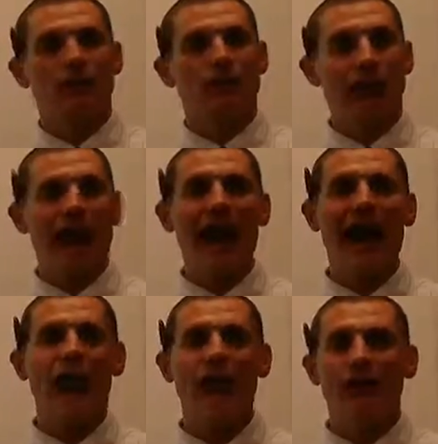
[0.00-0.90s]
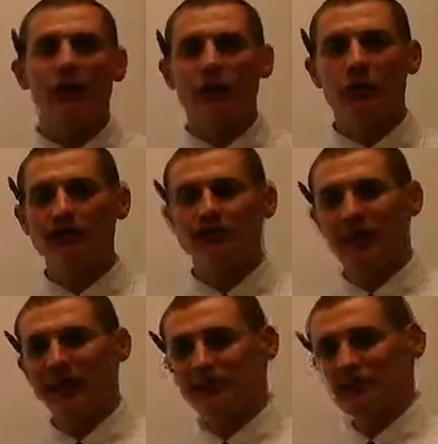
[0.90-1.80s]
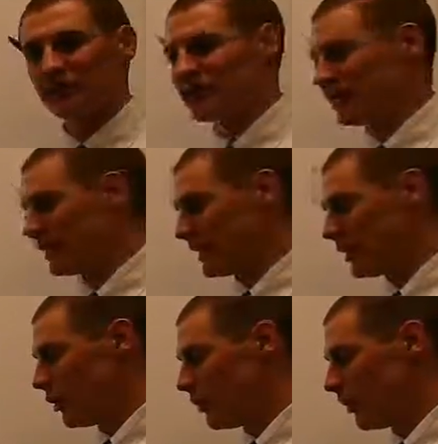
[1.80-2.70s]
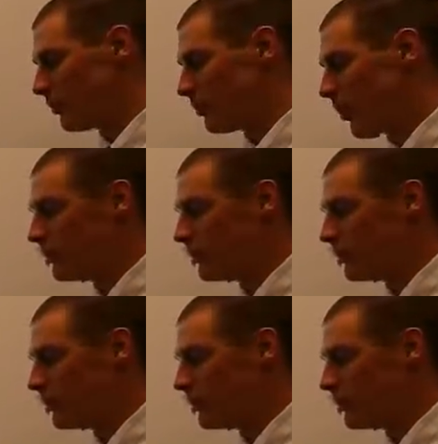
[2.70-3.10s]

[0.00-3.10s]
for how the U.S. plans on dealing with the